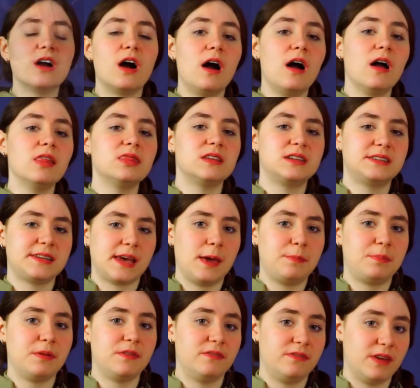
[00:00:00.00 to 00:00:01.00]
on the
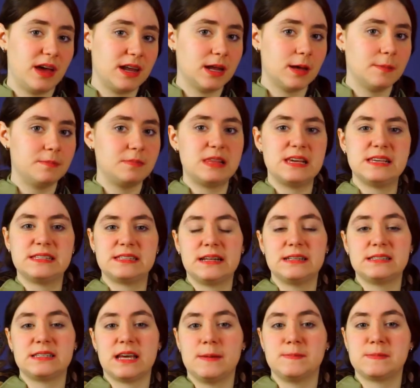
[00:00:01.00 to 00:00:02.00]
type of venom, these
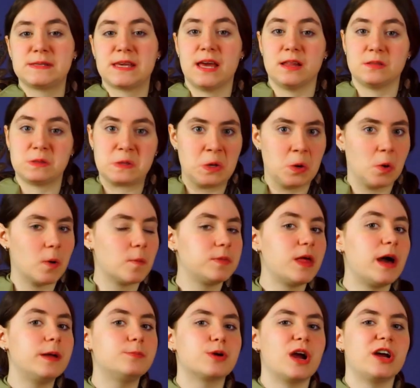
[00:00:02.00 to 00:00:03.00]
enzymes can lower
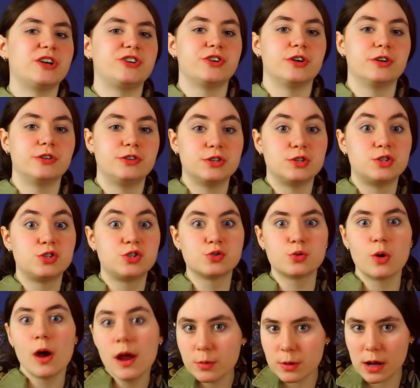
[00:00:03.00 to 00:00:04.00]
blood pressure,
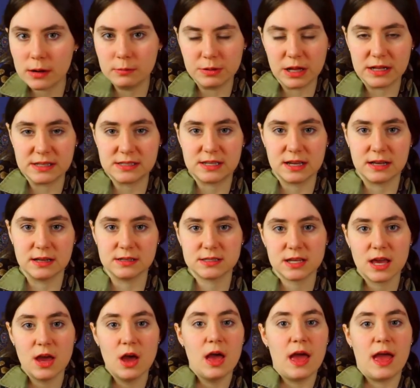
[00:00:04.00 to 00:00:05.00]
destroy red blood cells,
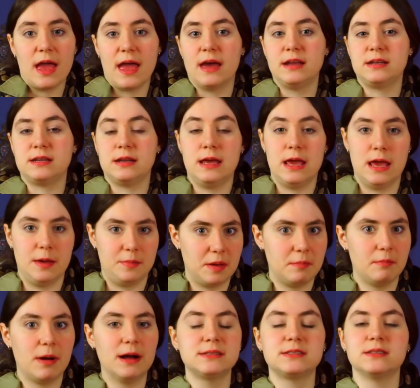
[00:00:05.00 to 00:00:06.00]
and
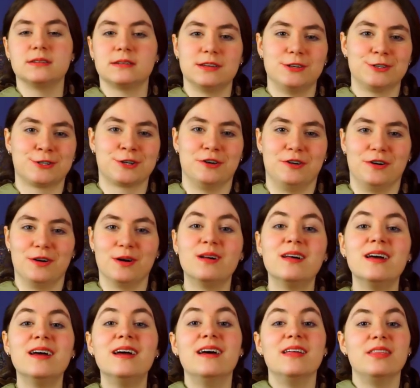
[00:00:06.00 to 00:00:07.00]
inhibit muscle control.
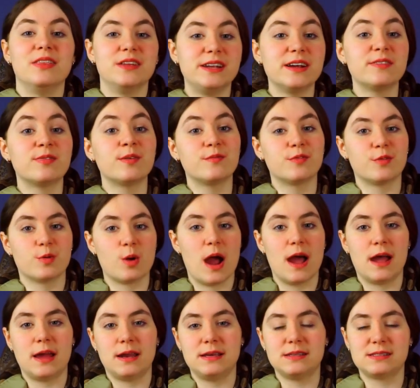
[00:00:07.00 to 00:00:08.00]
The different
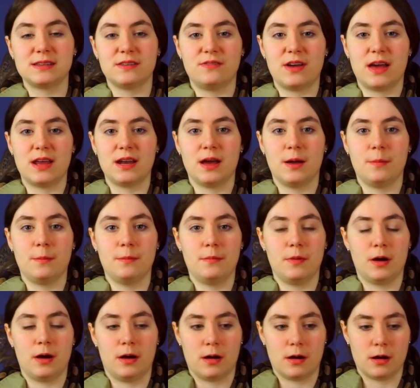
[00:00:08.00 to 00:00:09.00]
varieties of
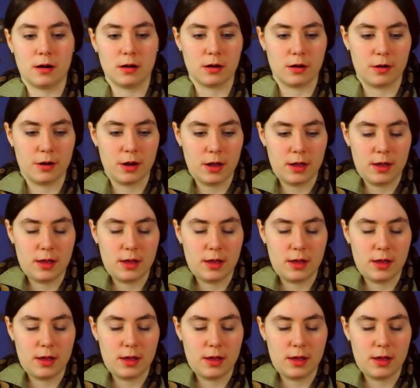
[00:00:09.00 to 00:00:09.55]
venom are